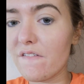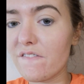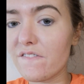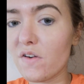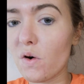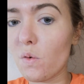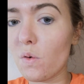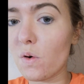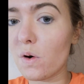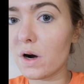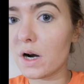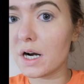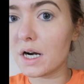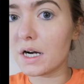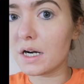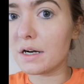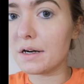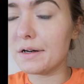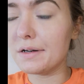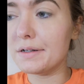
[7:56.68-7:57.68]

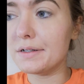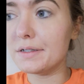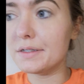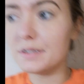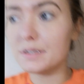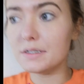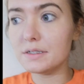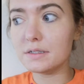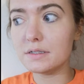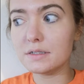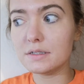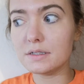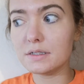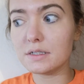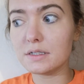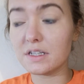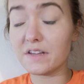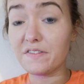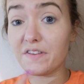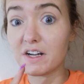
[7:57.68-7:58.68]
for
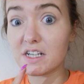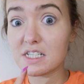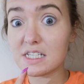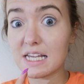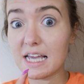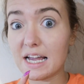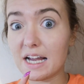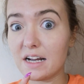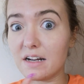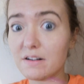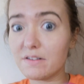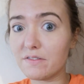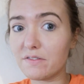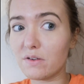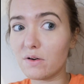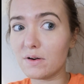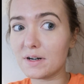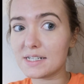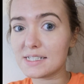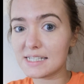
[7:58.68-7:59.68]
the first layer
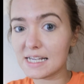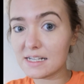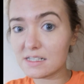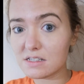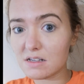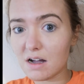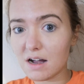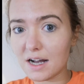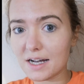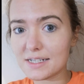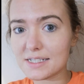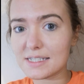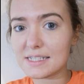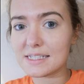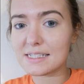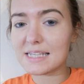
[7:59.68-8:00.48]
for 6 hours, the